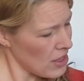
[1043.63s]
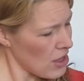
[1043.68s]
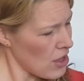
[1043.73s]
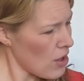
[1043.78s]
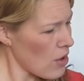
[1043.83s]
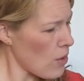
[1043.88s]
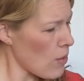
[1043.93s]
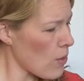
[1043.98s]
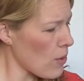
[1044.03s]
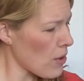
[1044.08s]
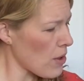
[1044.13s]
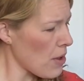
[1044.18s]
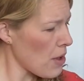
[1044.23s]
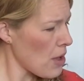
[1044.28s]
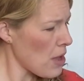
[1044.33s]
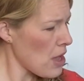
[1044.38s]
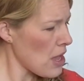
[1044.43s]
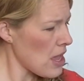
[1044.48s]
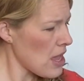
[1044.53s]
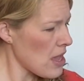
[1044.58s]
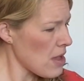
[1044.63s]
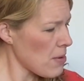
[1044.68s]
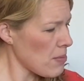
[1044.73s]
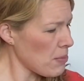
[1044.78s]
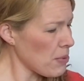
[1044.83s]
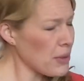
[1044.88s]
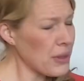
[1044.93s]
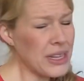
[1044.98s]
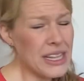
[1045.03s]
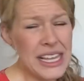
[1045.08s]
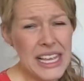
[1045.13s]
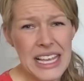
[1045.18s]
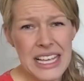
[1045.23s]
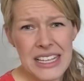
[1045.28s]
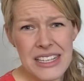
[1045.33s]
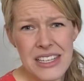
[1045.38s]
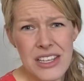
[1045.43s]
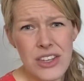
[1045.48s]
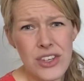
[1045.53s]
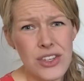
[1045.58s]
or
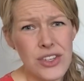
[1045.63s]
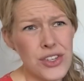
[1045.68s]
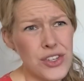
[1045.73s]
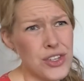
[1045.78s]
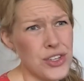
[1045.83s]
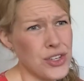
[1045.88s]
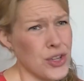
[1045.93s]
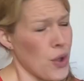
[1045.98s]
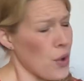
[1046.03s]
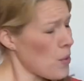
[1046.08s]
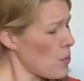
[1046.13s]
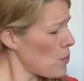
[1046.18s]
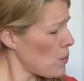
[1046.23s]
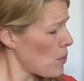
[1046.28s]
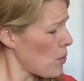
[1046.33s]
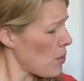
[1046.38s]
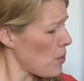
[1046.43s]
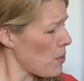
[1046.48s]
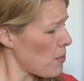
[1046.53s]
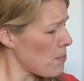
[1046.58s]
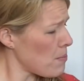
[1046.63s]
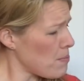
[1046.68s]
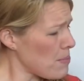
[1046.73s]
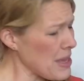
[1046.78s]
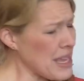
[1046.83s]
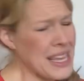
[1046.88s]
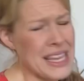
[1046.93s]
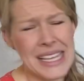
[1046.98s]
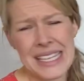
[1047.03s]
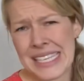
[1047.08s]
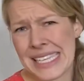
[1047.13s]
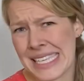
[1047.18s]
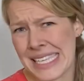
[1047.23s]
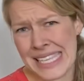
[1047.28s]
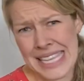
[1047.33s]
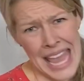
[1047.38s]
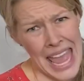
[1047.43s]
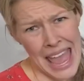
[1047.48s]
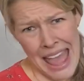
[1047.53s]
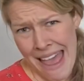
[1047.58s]
please don't be
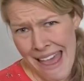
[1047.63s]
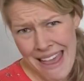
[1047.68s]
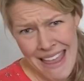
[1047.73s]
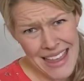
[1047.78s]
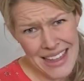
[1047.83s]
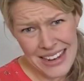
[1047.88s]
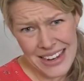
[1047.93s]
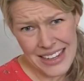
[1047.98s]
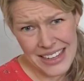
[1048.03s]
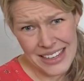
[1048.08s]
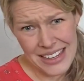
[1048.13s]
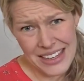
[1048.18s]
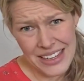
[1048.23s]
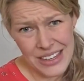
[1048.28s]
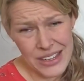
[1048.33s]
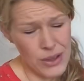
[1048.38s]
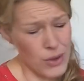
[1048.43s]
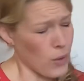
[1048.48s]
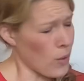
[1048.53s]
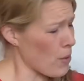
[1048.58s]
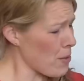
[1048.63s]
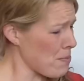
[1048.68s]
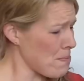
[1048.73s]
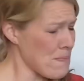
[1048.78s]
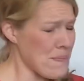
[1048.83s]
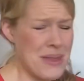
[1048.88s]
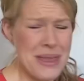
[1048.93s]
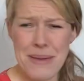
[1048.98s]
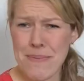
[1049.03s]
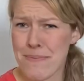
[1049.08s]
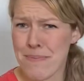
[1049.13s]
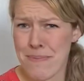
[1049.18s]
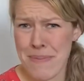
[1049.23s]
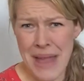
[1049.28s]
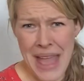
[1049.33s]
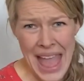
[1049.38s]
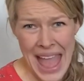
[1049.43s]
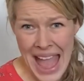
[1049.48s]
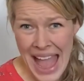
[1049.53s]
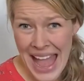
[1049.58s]
sad or be
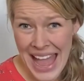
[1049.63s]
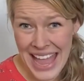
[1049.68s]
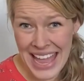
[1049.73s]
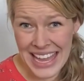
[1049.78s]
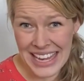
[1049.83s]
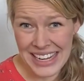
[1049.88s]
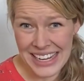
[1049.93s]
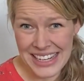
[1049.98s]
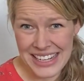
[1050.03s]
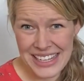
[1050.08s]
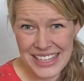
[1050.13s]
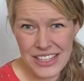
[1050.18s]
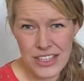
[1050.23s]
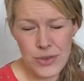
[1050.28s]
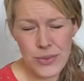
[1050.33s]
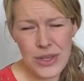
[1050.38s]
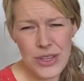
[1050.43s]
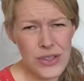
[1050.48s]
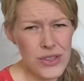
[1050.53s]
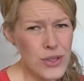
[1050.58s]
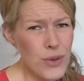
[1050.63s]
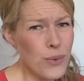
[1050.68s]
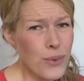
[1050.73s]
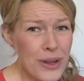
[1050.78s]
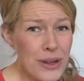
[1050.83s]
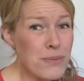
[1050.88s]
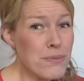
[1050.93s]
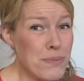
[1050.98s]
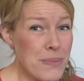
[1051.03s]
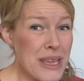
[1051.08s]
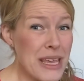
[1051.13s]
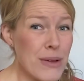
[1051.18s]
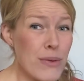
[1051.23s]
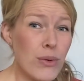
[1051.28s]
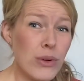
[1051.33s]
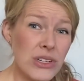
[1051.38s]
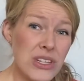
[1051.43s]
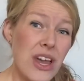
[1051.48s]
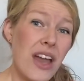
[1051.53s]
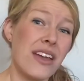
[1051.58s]
mad. So we use the word be when
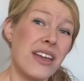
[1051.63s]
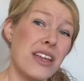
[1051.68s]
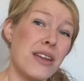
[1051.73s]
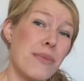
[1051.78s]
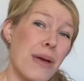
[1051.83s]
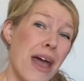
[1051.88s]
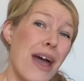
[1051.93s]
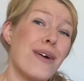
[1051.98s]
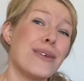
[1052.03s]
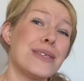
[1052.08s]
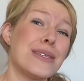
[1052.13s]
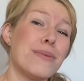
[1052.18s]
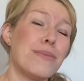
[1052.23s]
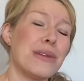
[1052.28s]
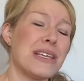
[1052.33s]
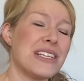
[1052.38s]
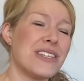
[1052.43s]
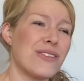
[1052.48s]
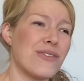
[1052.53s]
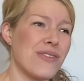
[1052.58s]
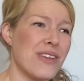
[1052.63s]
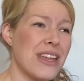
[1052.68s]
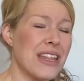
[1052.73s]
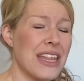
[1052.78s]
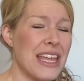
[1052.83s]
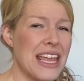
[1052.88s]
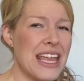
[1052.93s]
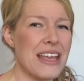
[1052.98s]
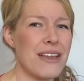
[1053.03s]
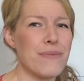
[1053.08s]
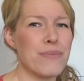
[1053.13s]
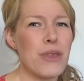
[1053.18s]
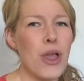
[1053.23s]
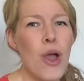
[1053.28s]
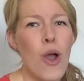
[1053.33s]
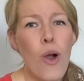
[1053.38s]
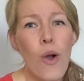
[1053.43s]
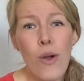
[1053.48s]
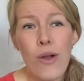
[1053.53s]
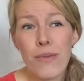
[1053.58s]
we're talking about how somebody's feeling,
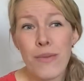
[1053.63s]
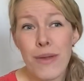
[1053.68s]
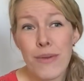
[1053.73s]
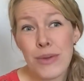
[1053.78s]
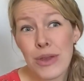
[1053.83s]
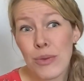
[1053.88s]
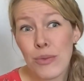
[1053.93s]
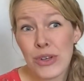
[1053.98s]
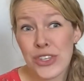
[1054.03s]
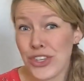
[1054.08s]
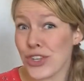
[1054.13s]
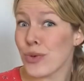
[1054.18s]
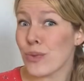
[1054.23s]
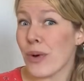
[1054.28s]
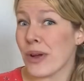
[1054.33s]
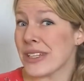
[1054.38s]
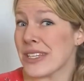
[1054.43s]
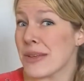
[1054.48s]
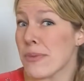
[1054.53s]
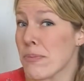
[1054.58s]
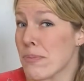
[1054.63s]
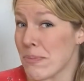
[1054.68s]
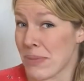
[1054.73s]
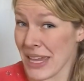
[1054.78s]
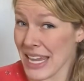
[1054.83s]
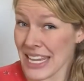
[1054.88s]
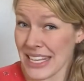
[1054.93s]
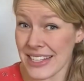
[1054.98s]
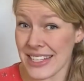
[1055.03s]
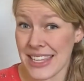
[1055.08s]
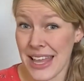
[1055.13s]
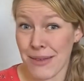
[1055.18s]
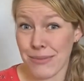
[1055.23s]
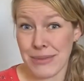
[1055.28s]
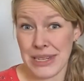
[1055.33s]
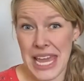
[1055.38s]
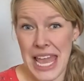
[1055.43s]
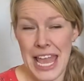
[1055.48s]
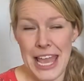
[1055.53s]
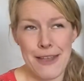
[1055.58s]
or maybe what you want to be
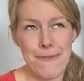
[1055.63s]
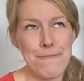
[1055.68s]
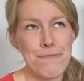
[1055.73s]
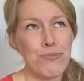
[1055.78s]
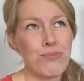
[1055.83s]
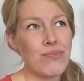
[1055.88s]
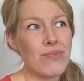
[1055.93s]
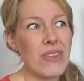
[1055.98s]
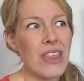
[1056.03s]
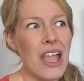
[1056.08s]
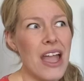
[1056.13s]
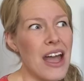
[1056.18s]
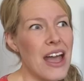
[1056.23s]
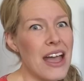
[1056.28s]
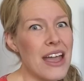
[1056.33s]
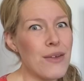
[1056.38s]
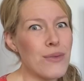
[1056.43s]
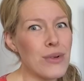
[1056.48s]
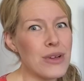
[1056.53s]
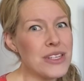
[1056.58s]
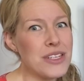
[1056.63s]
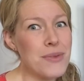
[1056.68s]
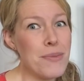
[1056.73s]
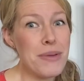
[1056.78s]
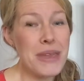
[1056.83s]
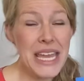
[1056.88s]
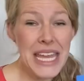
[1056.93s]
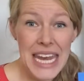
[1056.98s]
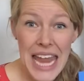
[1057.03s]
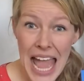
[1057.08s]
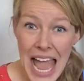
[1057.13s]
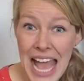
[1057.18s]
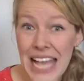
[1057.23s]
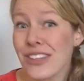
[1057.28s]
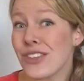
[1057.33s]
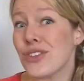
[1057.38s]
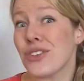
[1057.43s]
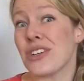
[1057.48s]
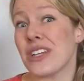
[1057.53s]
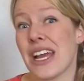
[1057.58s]
someday. I want to be an
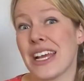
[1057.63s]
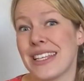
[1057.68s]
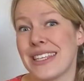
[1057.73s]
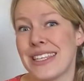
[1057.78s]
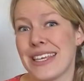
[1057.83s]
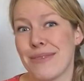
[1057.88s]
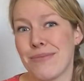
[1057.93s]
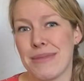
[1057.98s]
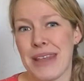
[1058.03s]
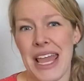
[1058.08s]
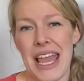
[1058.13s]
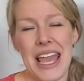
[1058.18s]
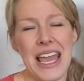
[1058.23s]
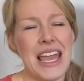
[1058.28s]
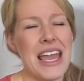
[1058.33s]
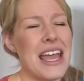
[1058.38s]
astronaut someday.